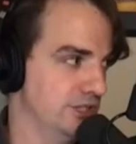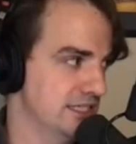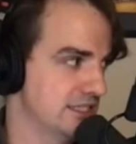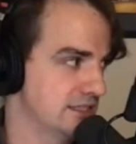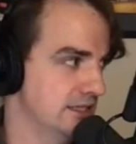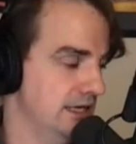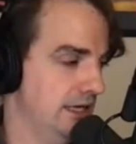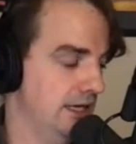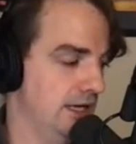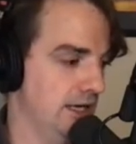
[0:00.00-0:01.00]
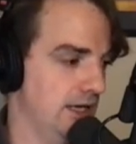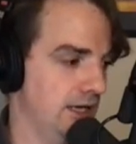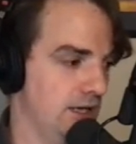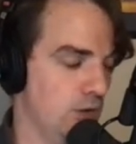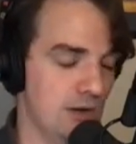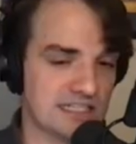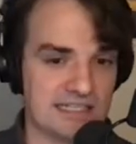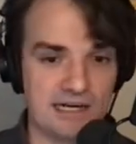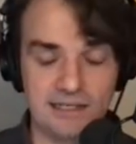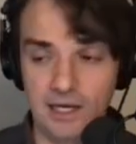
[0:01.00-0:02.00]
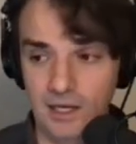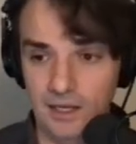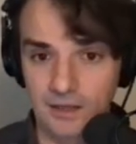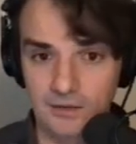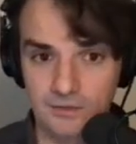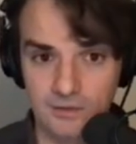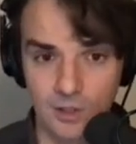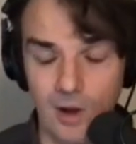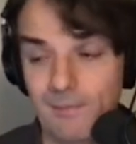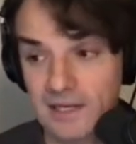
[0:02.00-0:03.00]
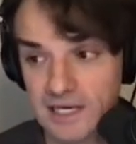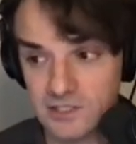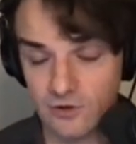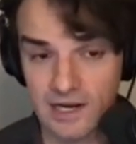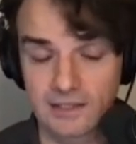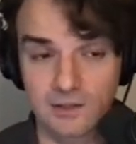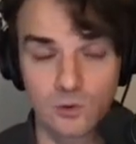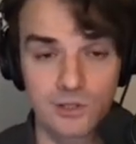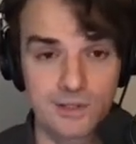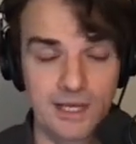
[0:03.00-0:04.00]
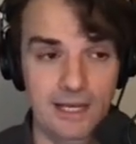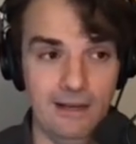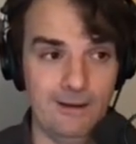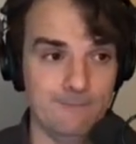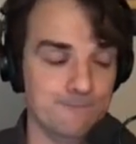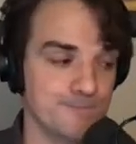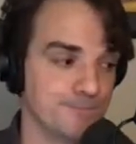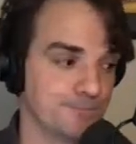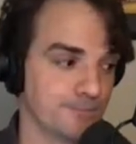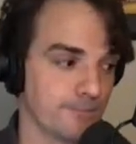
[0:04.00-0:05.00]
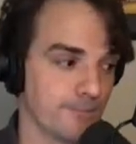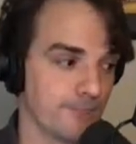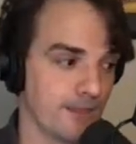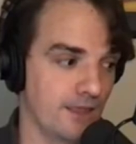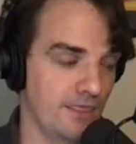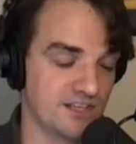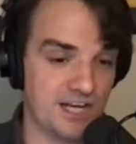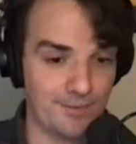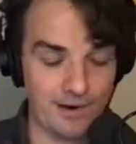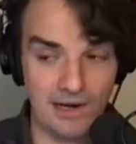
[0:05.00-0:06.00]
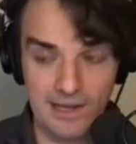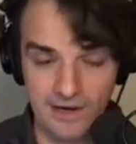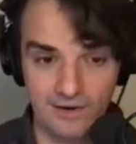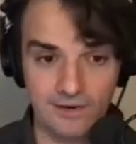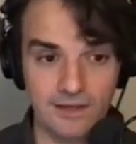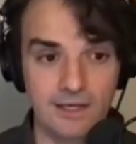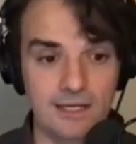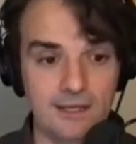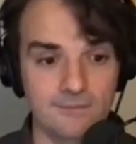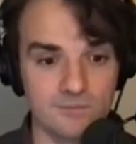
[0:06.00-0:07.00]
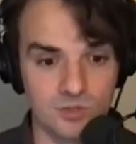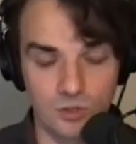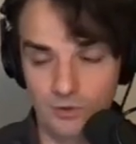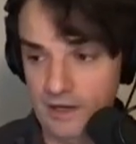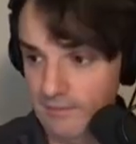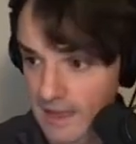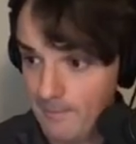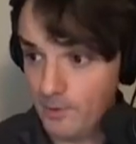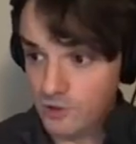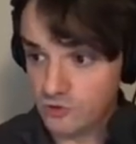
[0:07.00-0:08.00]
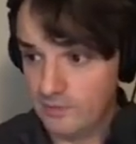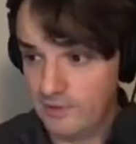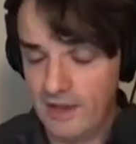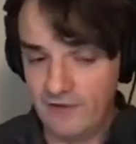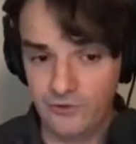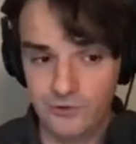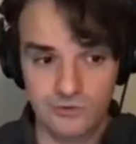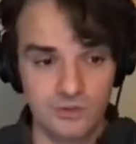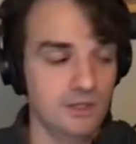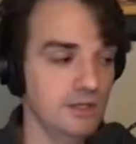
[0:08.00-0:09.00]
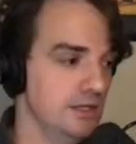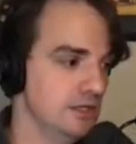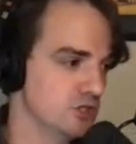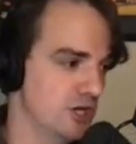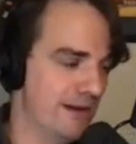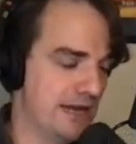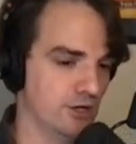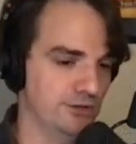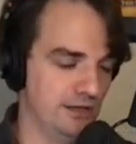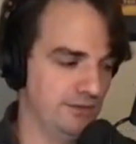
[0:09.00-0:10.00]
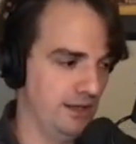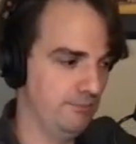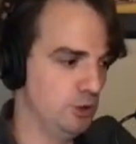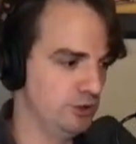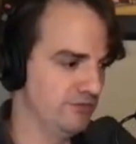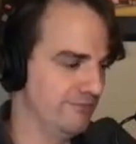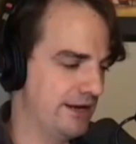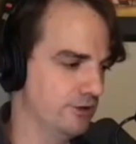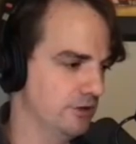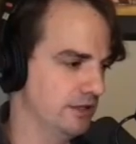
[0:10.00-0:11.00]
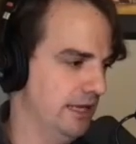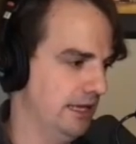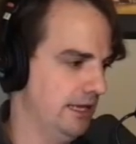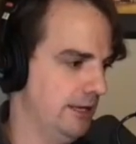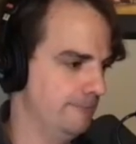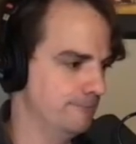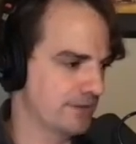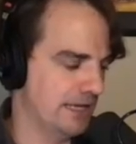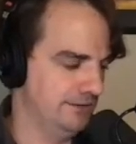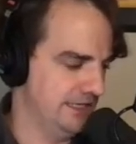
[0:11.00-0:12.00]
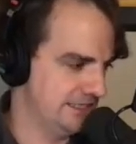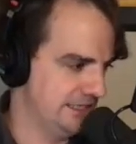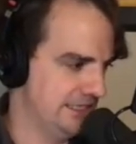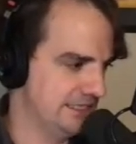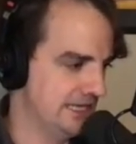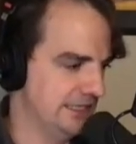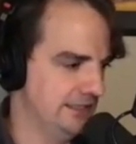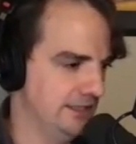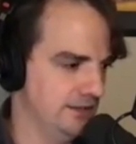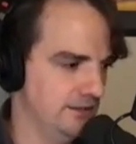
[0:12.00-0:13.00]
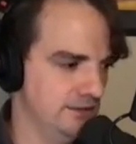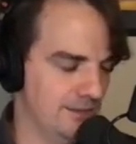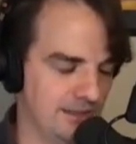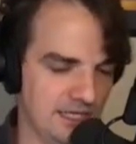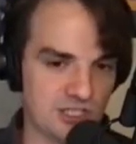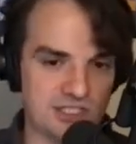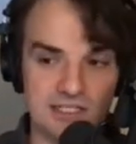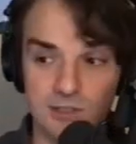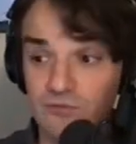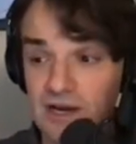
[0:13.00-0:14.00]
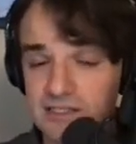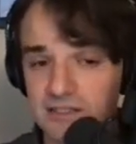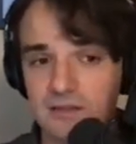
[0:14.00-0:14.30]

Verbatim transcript: test, uh, it will start the, the whole application, right? Including the, the server layer. Um, so the, the endpoints will be there for you. So in Micronaut, the, the beauty of Micronaut um, and testing is that uh, the application starts so fast